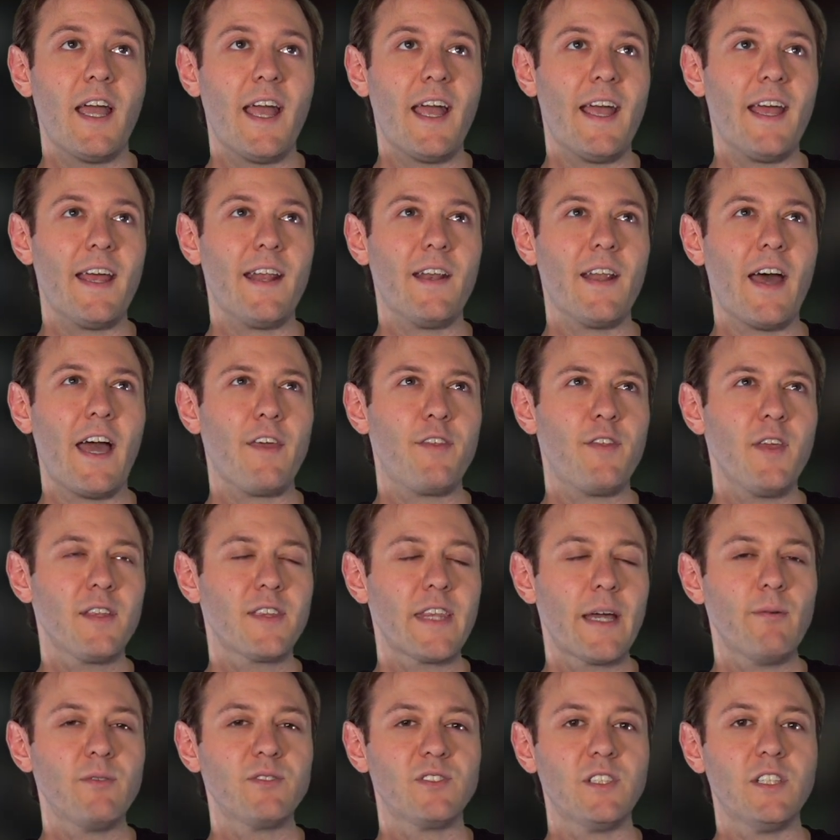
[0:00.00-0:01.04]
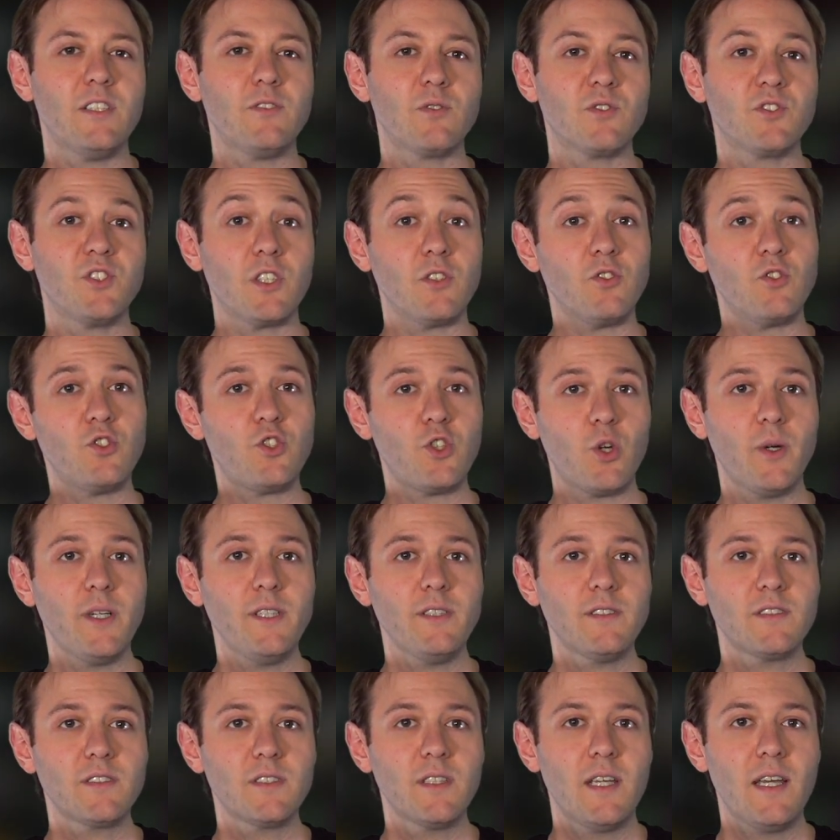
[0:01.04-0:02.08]
And I think that was an interesting
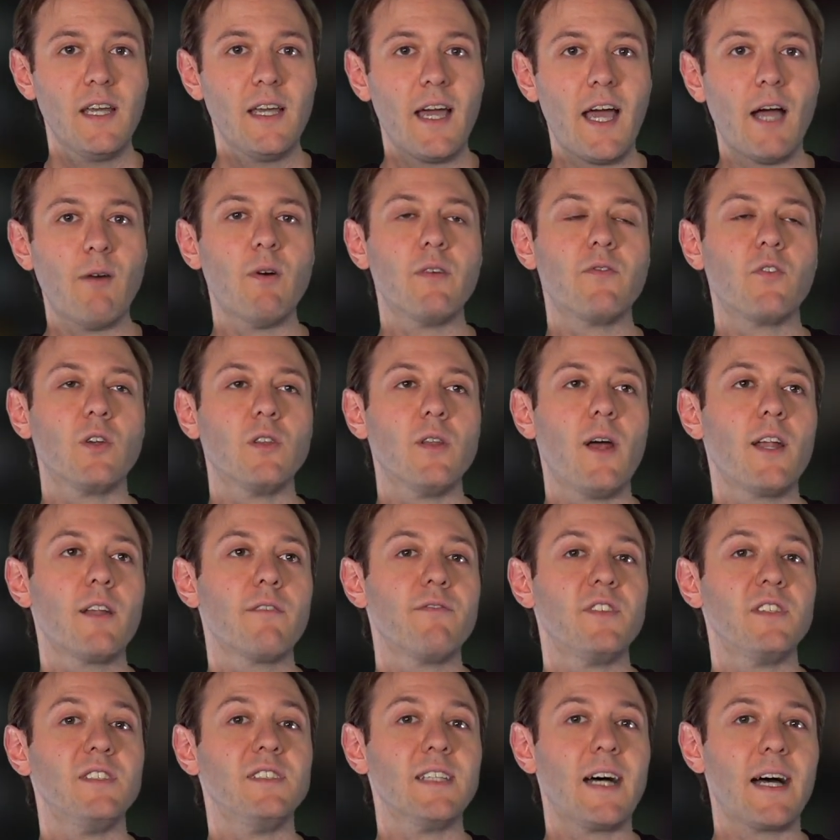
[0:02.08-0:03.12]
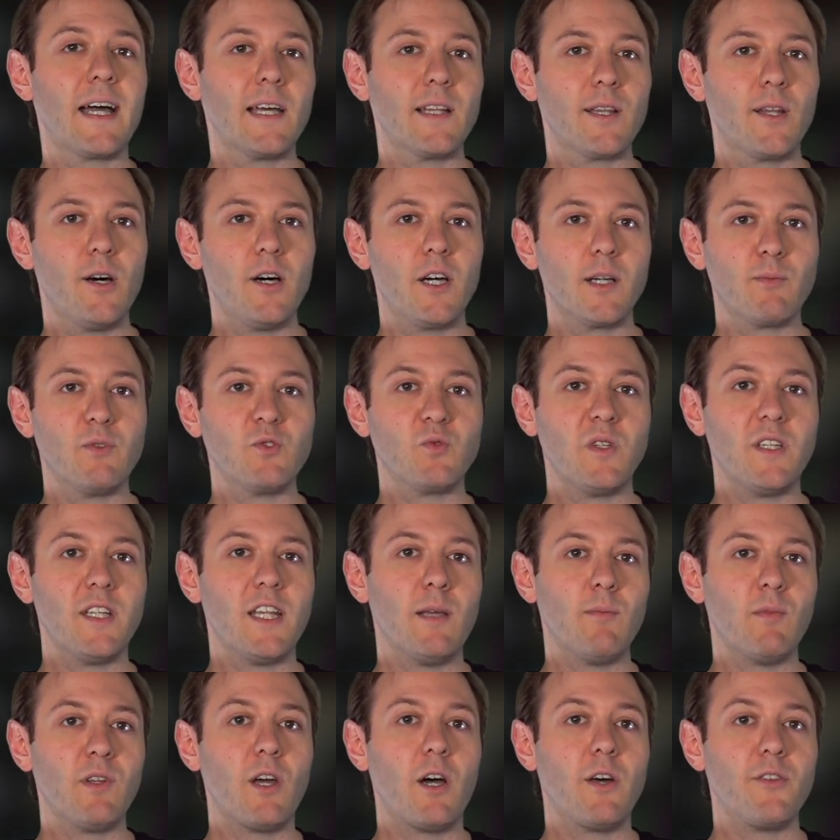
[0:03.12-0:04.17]
choice However, a lot of the dialogue between
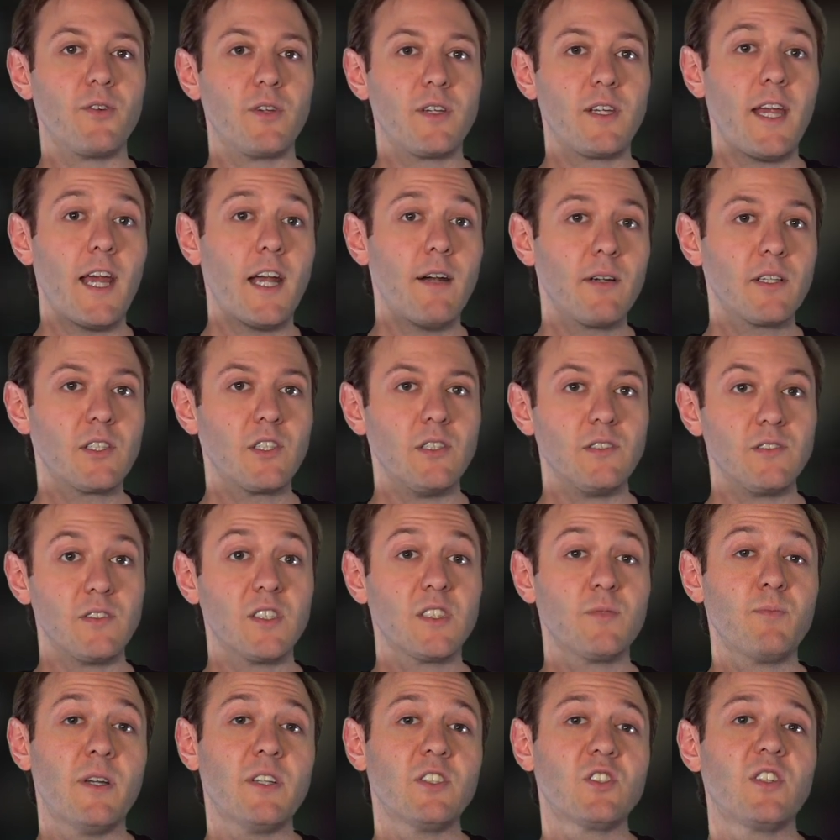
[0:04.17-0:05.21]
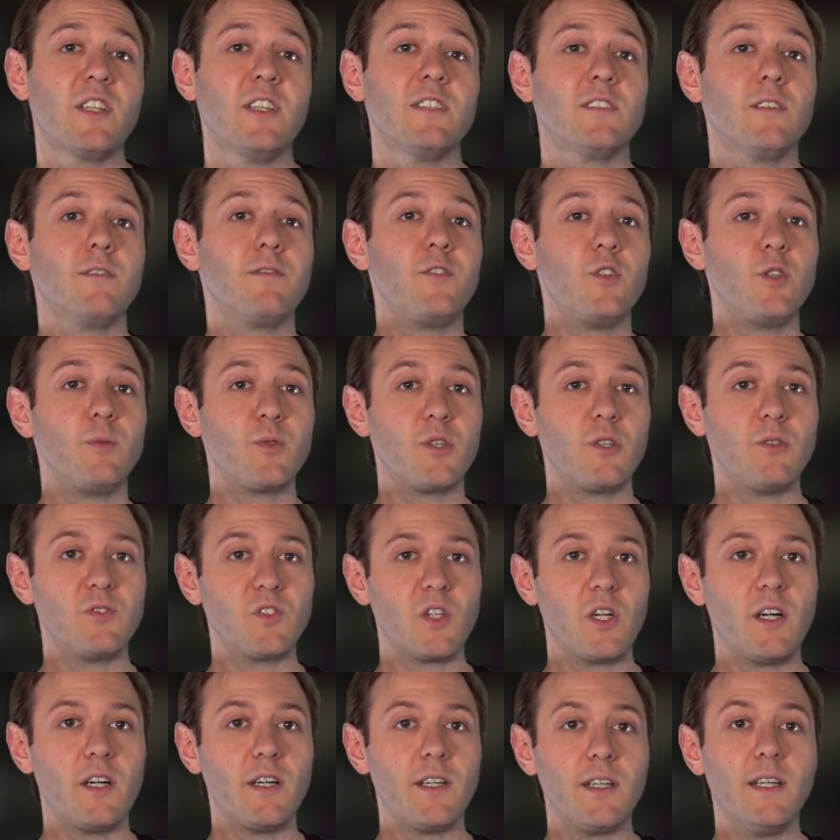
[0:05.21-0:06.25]
him and other characters, especially as the film goes
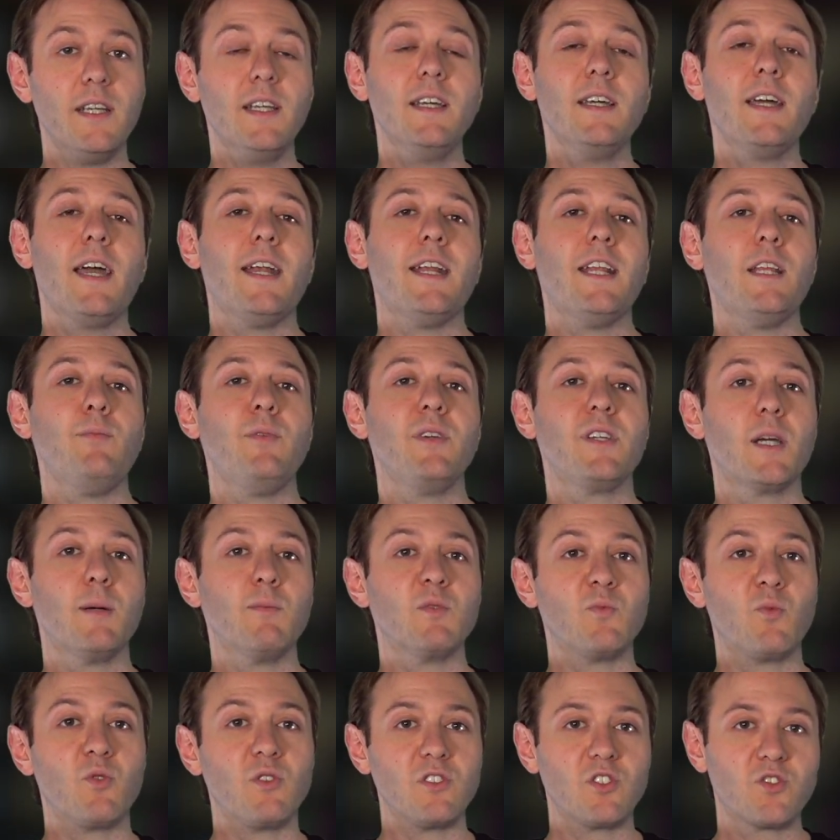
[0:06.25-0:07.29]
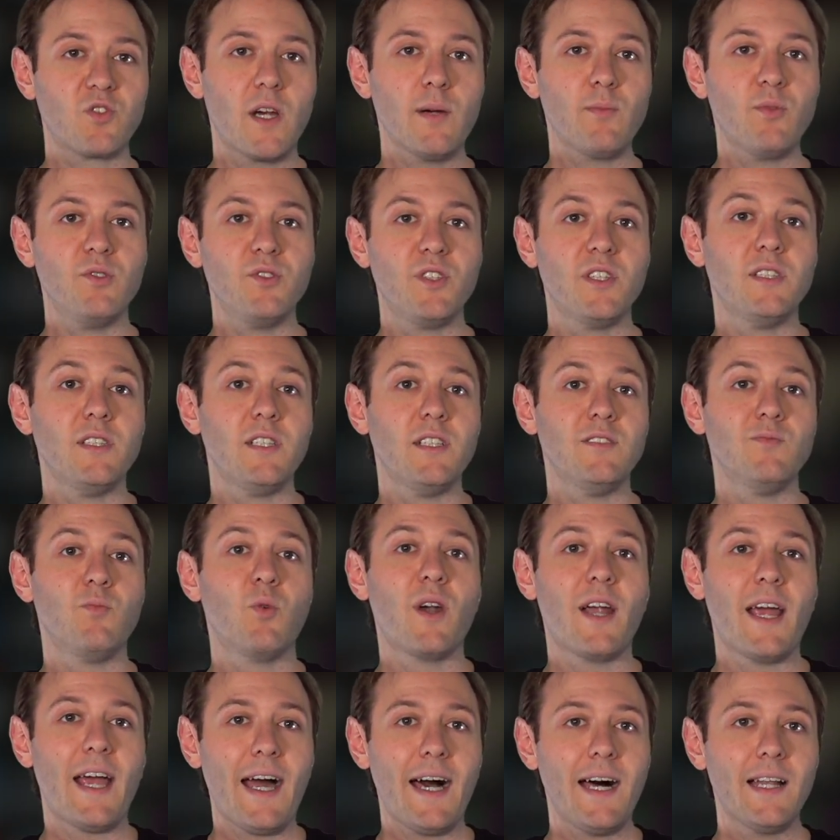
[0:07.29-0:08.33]
on and he becomes more troubled and needs
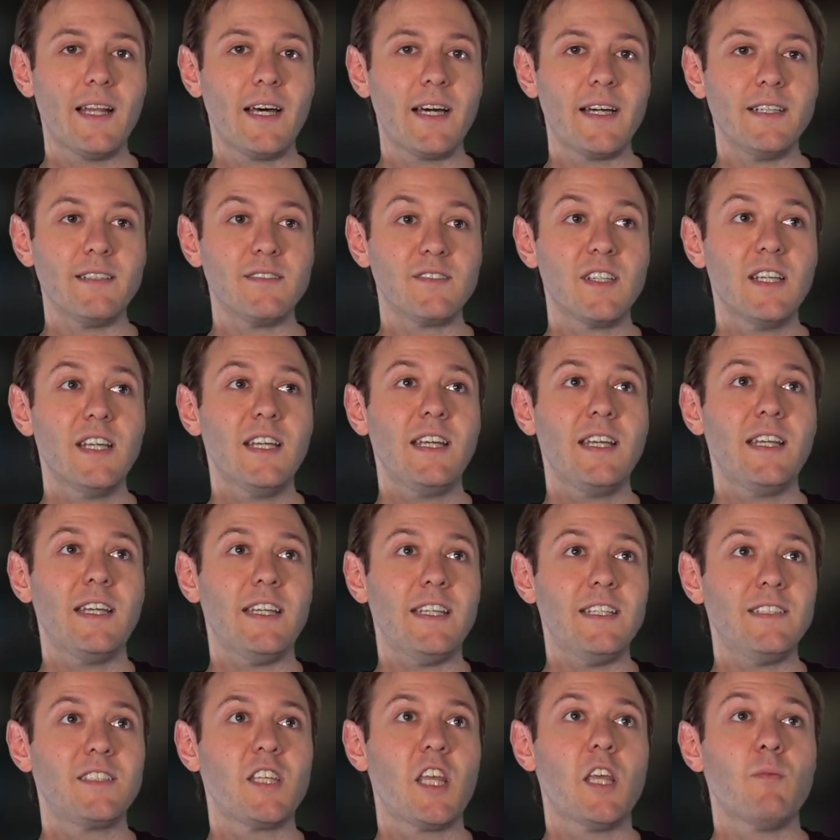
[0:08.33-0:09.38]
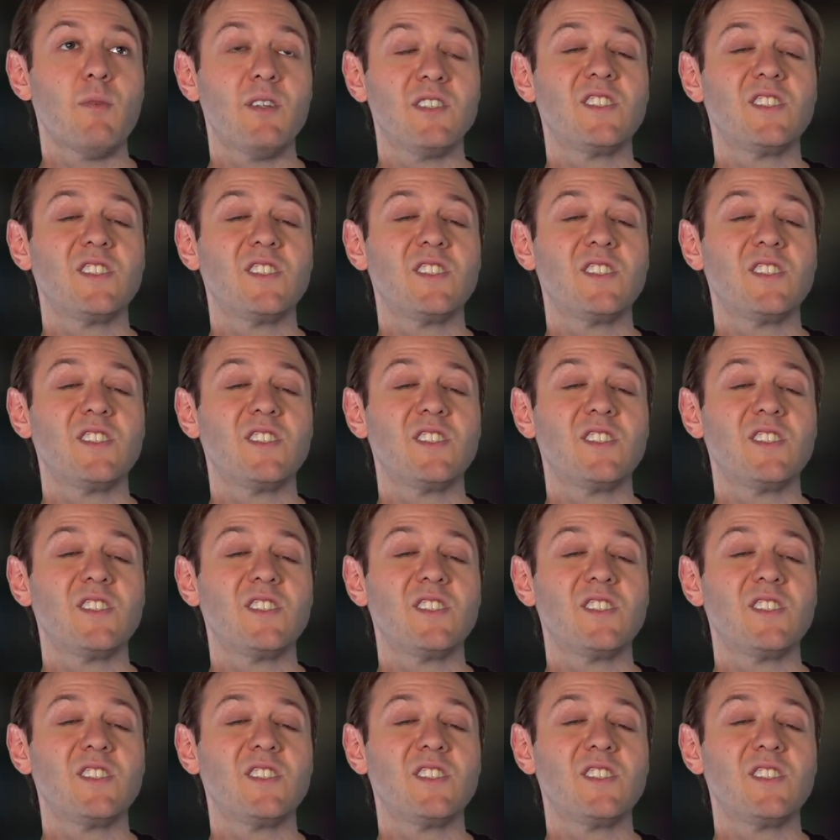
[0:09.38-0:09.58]
more allies, is him